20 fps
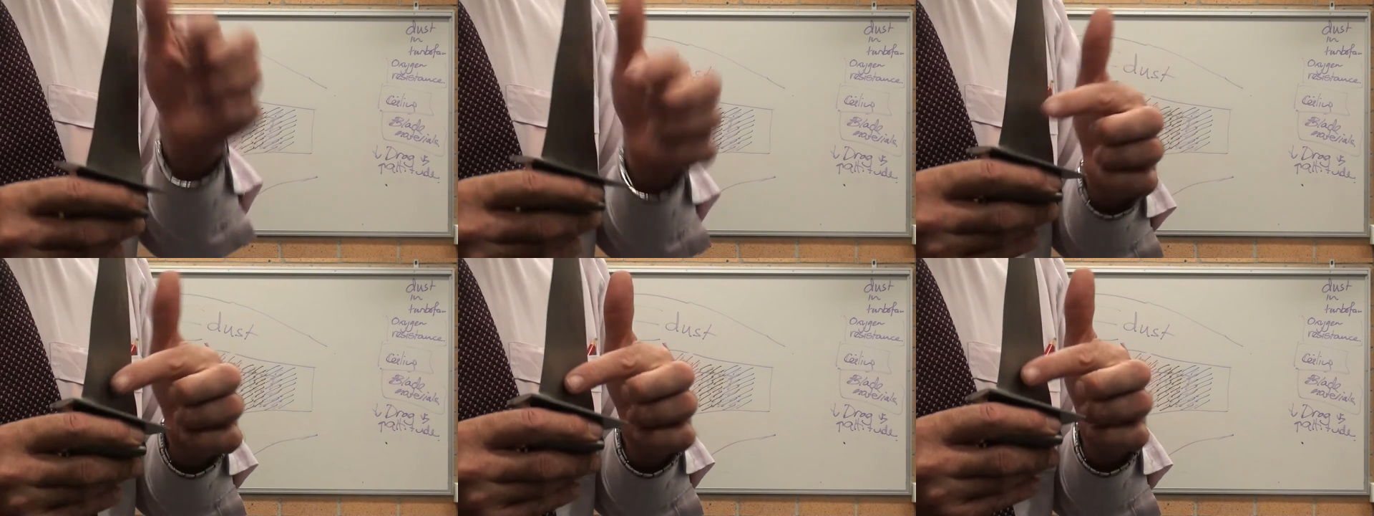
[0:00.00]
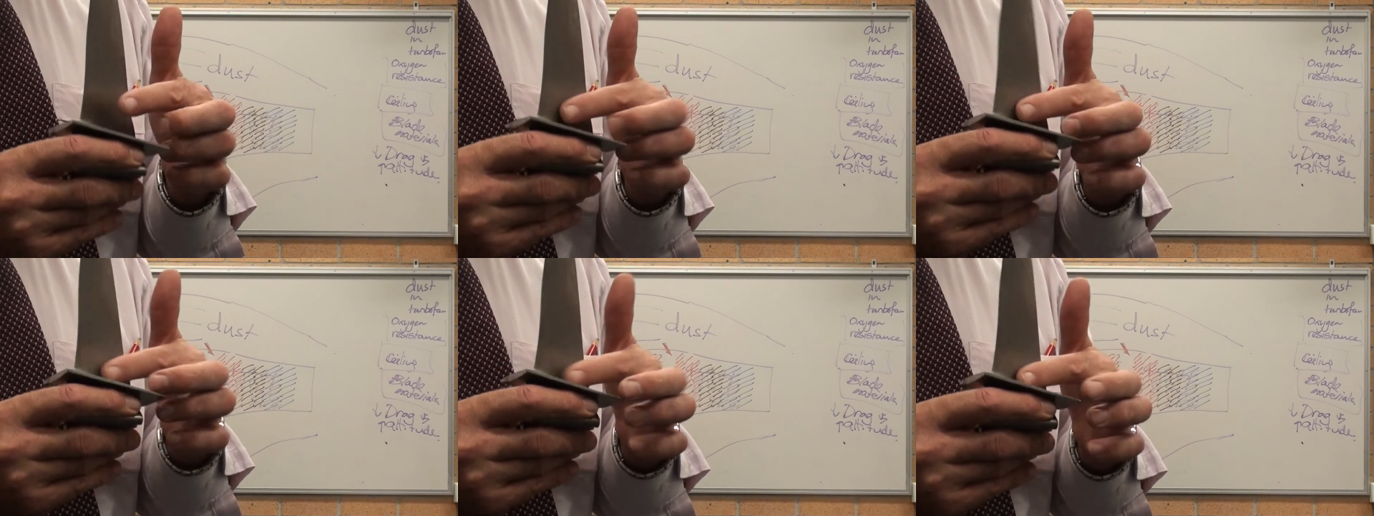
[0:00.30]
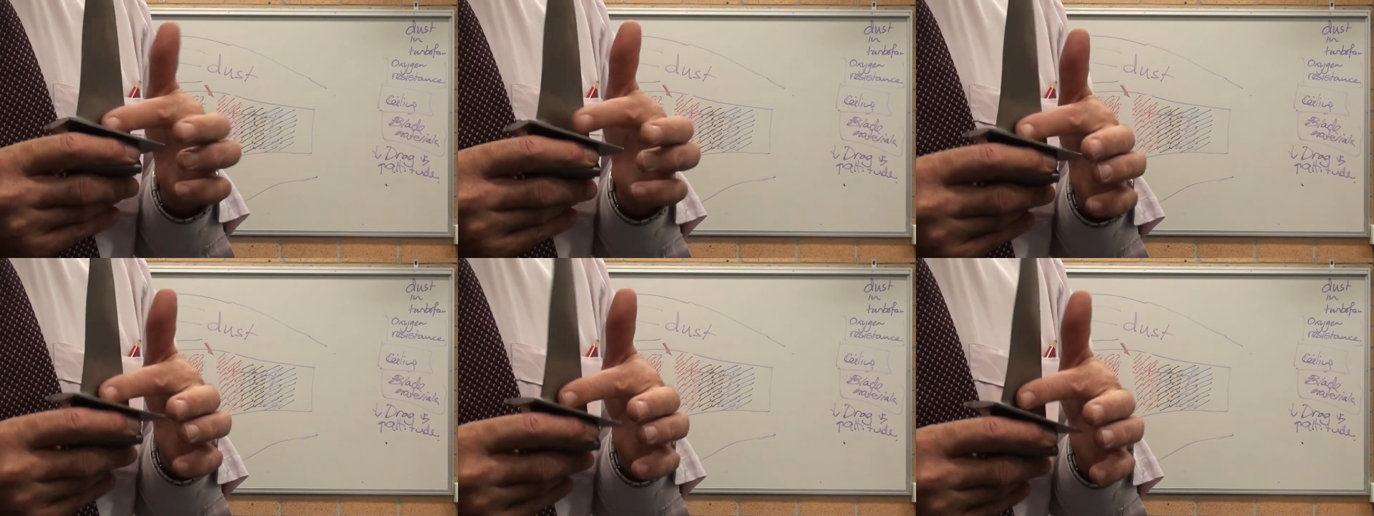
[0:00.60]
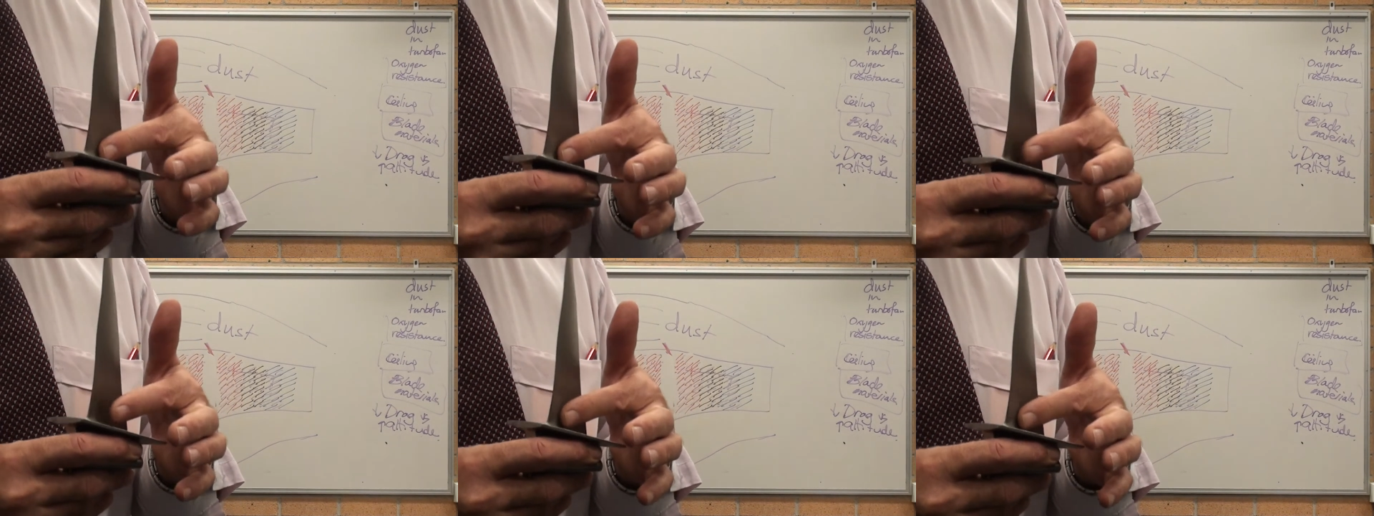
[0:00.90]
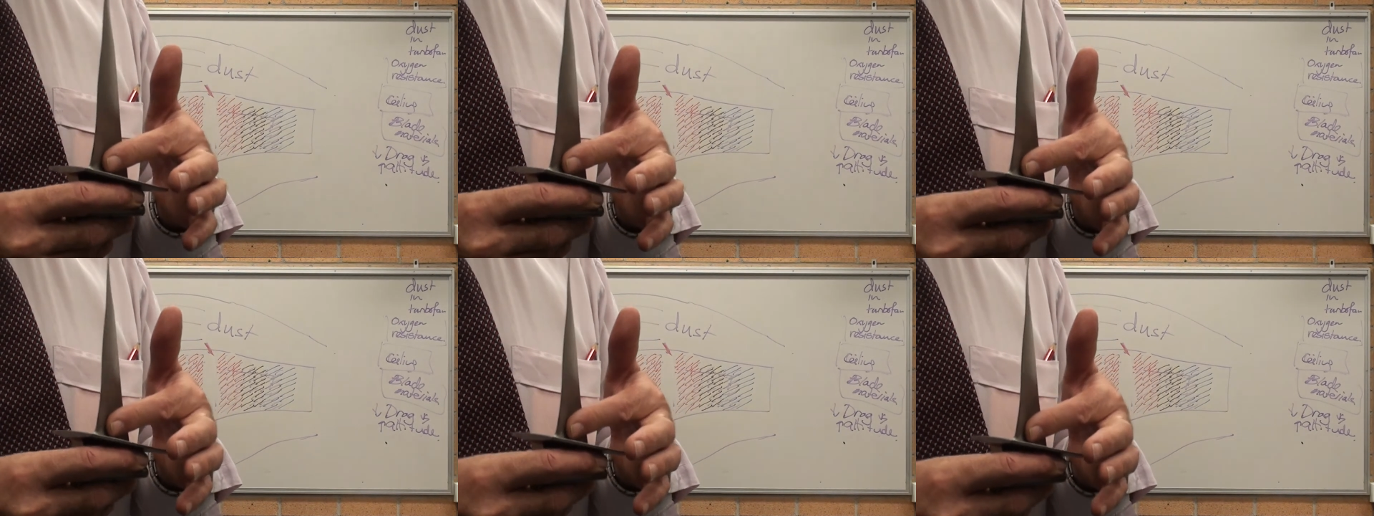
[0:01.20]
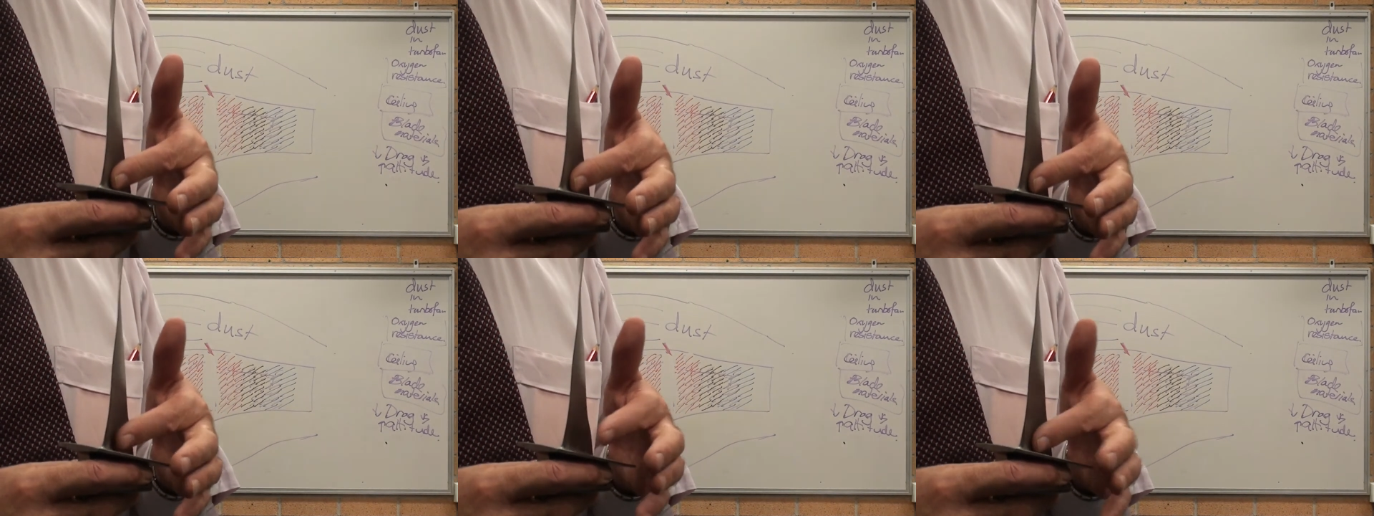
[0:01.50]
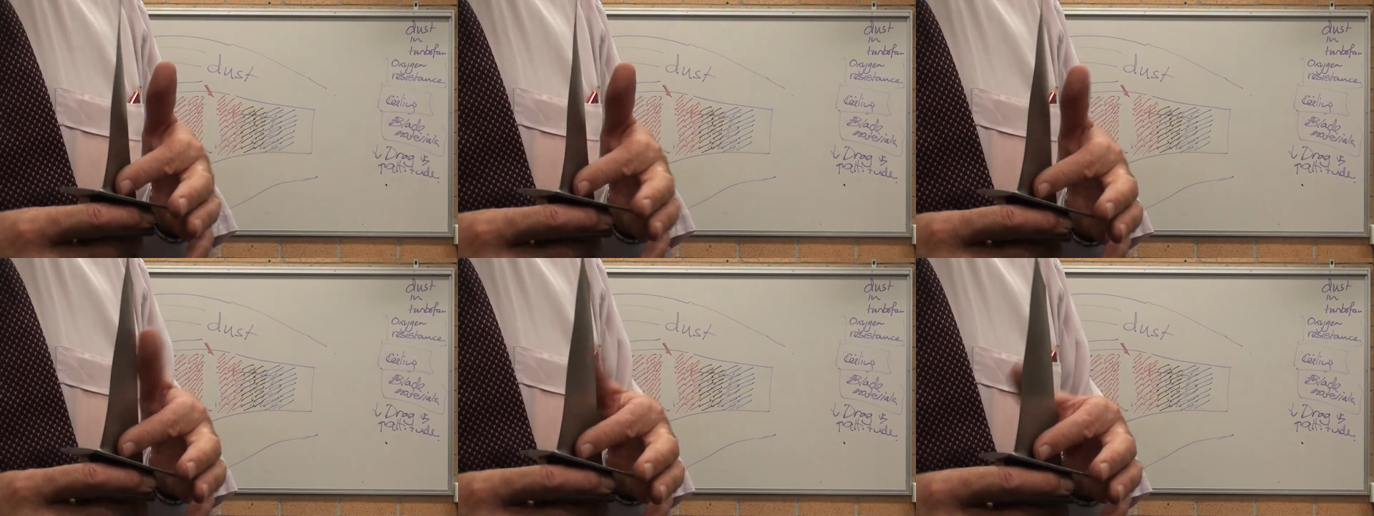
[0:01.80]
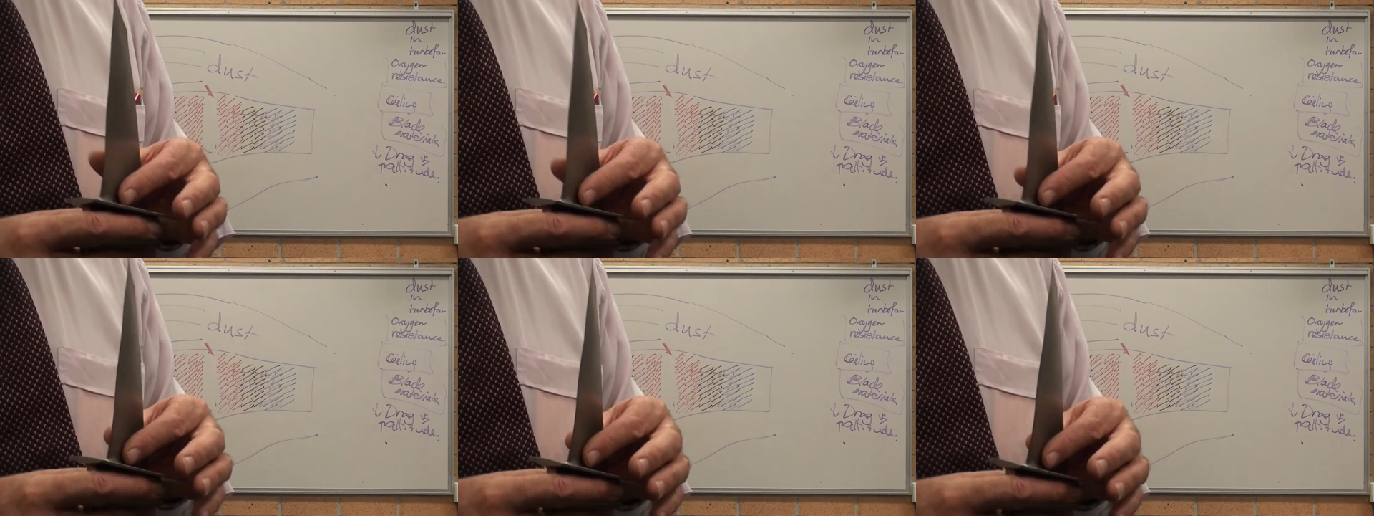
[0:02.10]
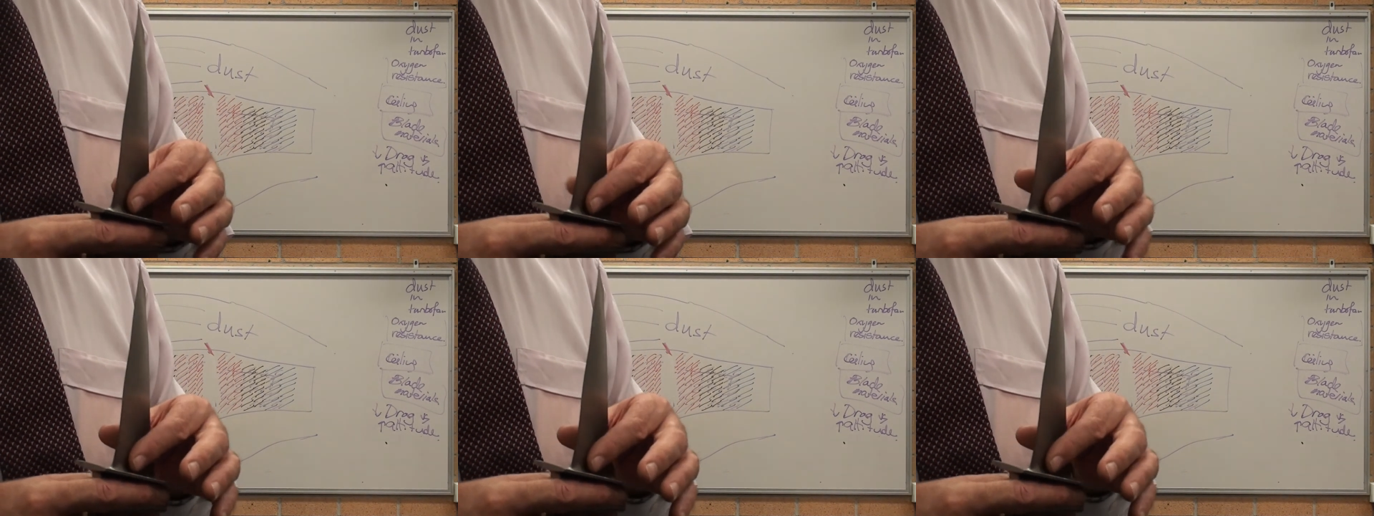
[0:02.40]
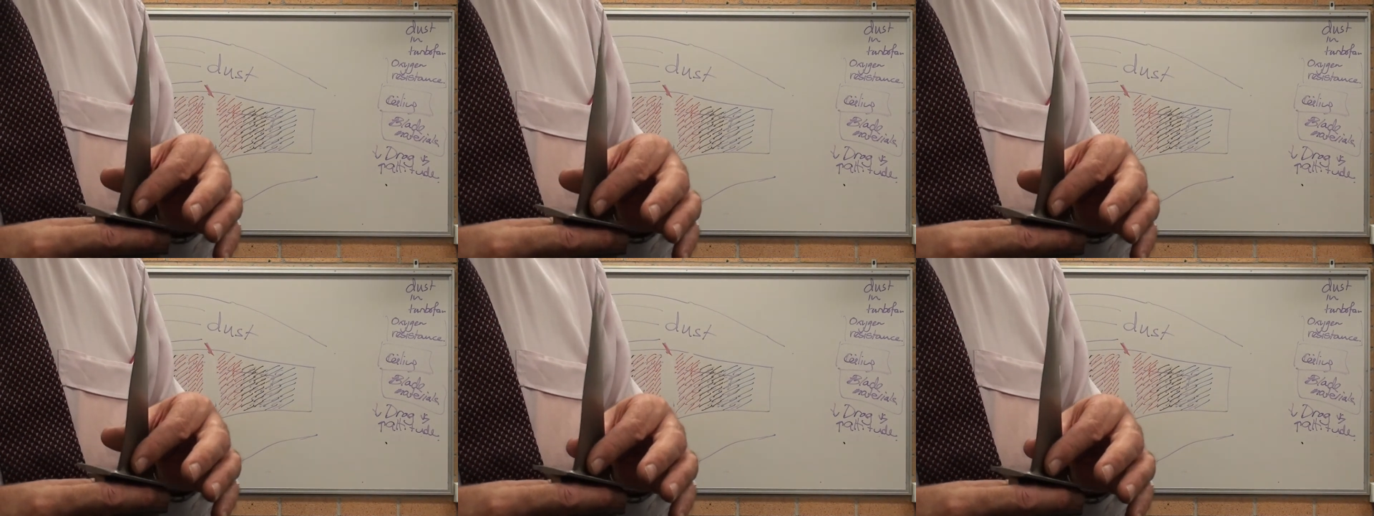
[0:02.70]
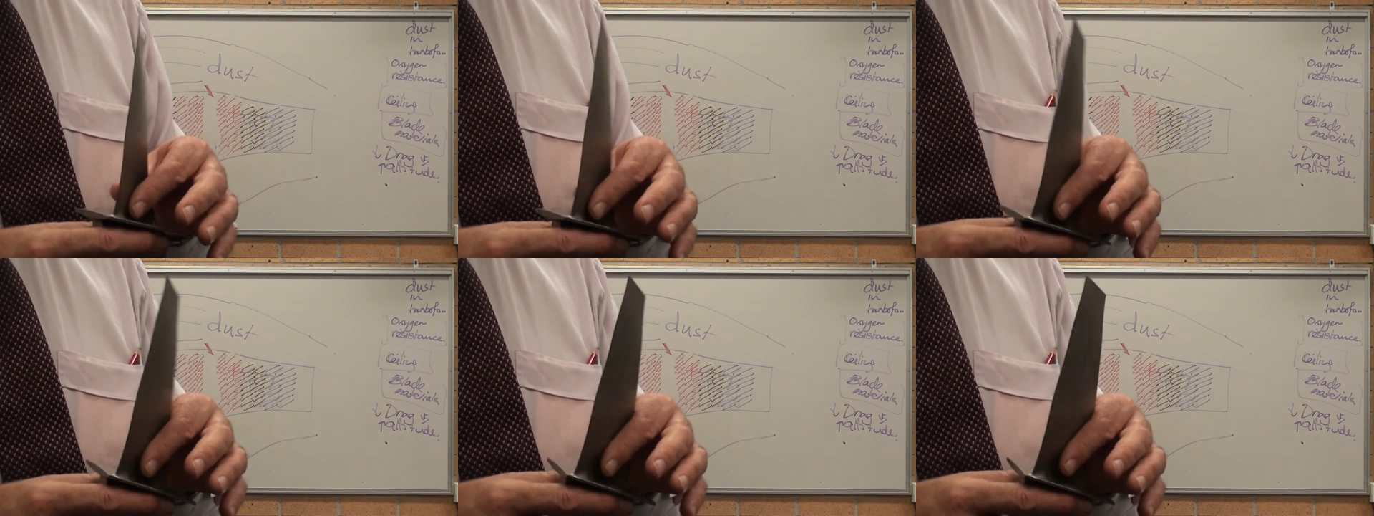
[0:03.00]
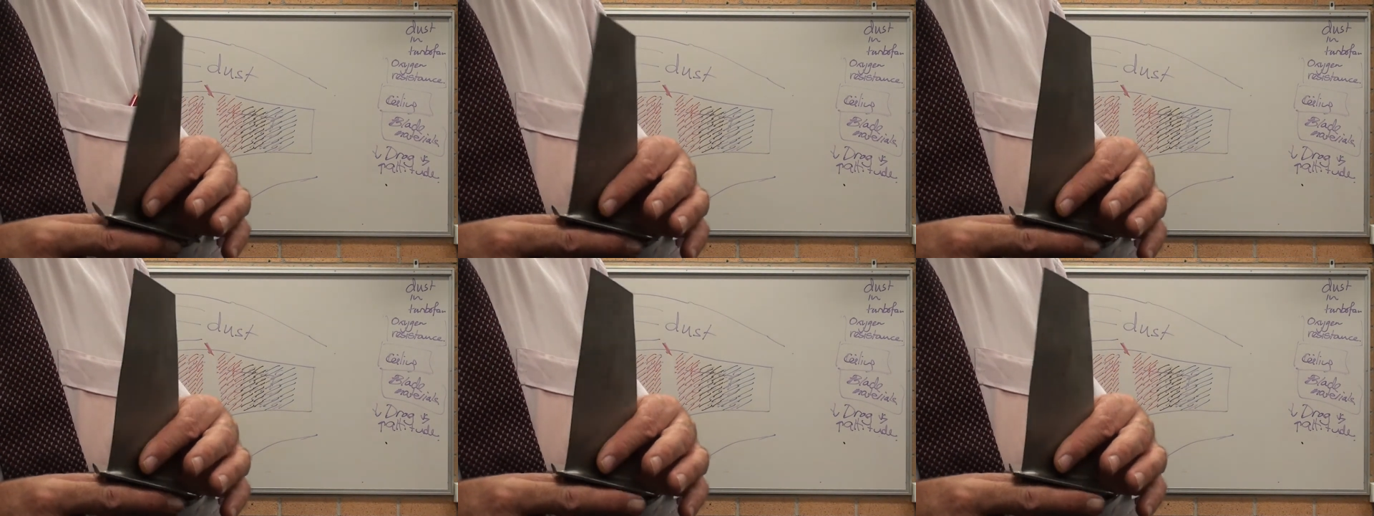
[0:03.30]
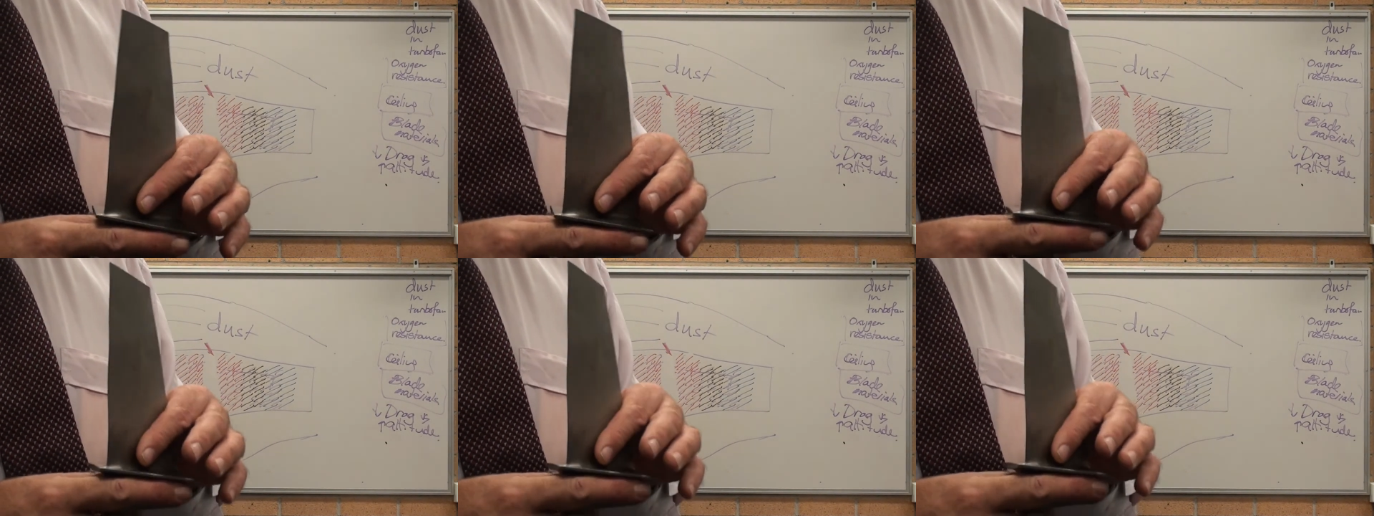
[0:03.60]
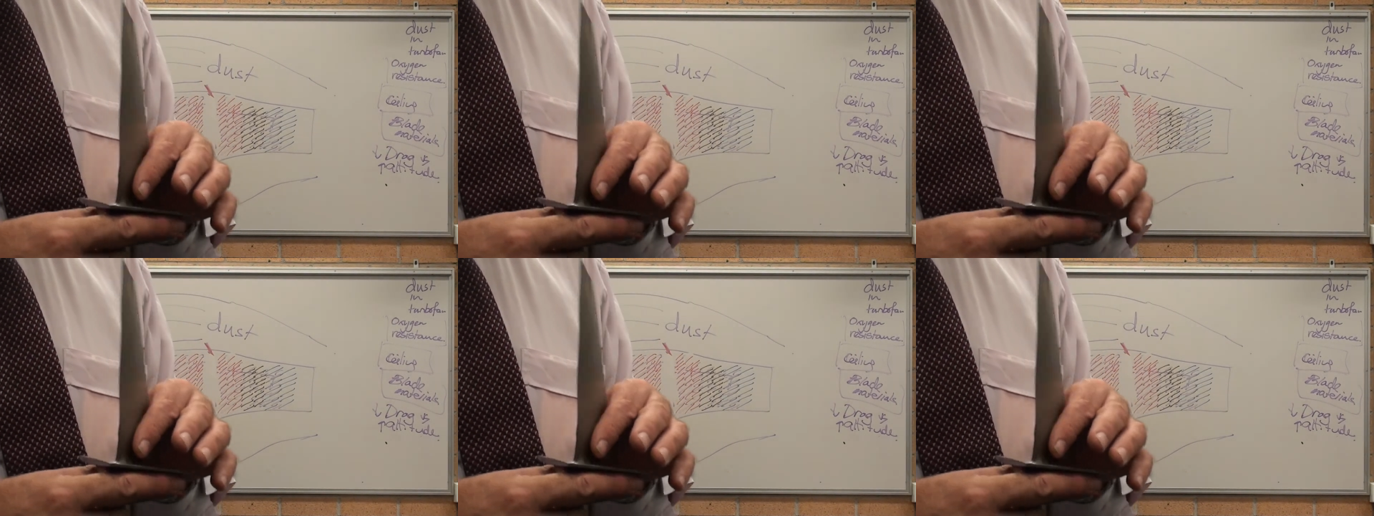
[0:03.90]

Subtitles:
No face is visible, so there are no lips to read.